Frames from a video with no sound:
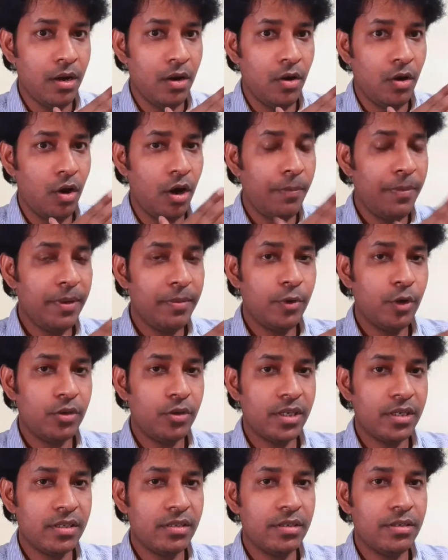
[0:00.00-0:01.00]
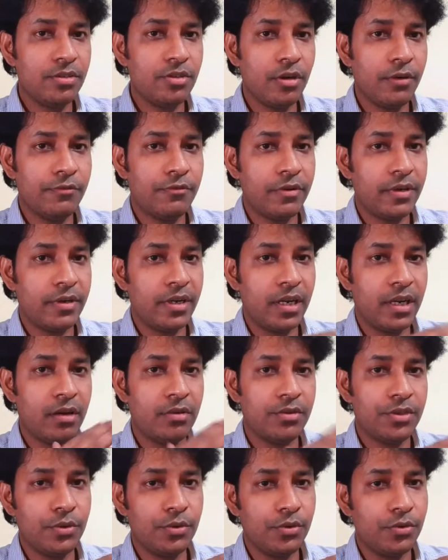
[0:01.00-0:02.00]
Open Broadcaster software
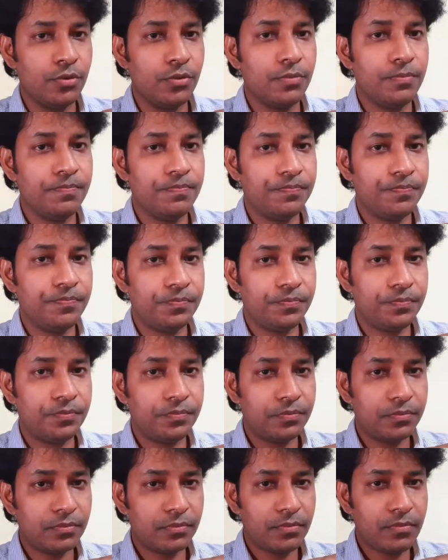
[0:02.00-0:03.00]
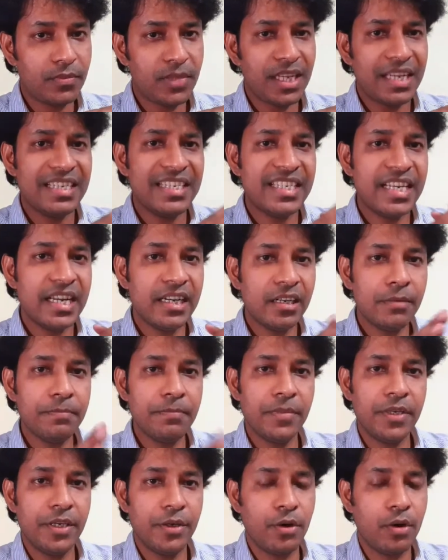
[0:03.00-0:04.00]
allows you to set
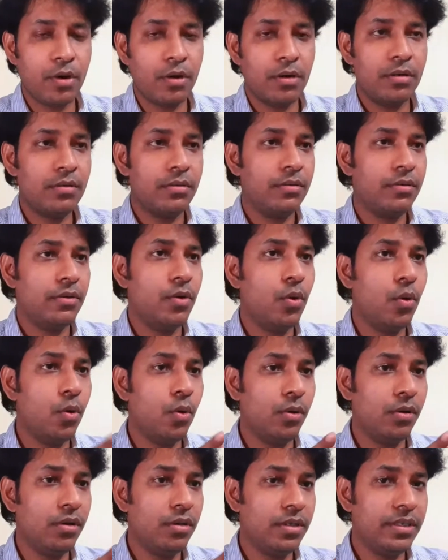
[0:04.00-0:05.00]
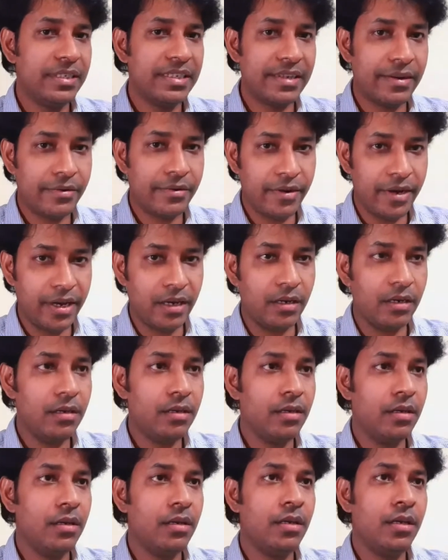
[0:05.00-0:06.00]
up your whole screen
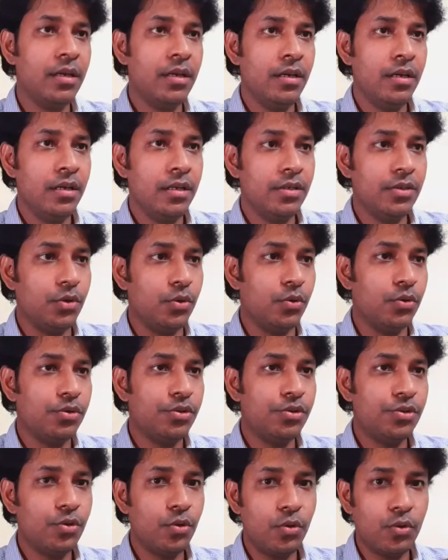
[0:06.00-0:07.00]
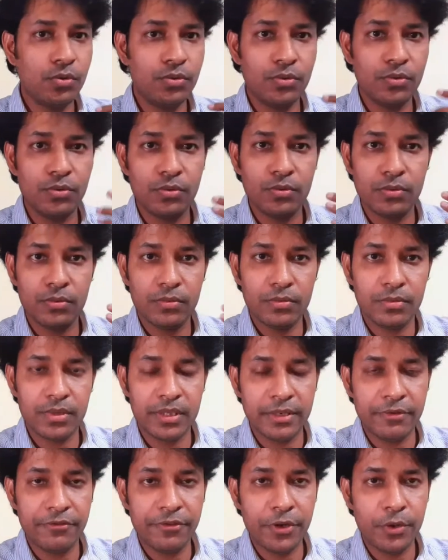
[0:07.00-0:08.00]
to show to
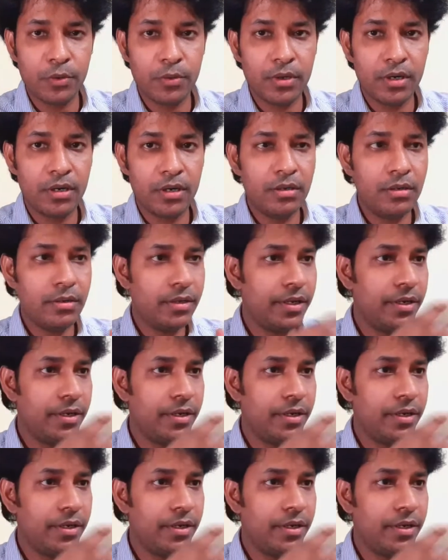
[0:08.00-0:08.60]
the viewer.